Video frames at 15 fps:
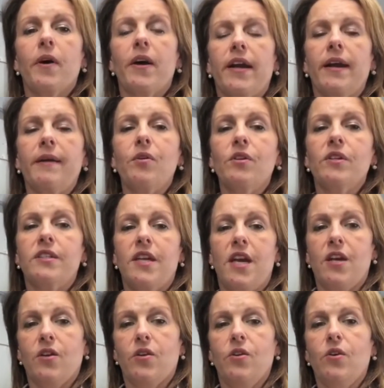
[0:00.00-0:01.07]
and I'm going to
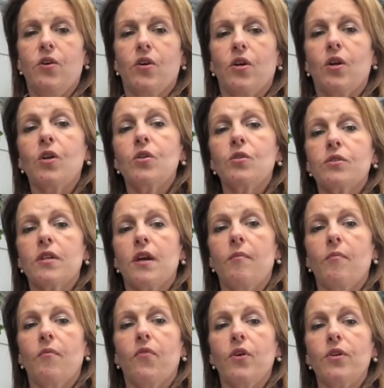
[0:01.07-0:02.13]
take you on a close-up
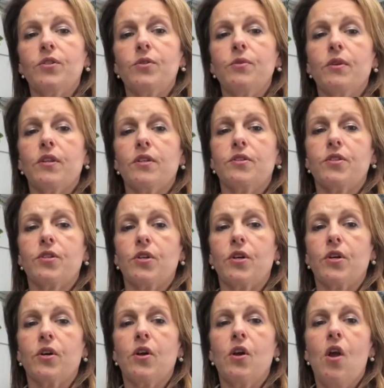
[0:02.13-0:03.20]
virtual
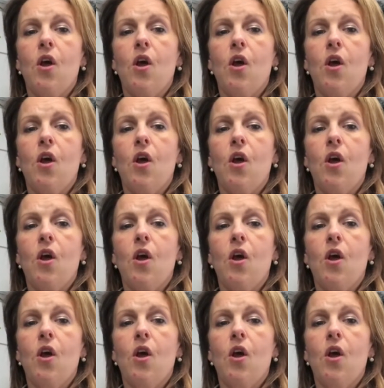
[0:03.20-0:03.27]
tour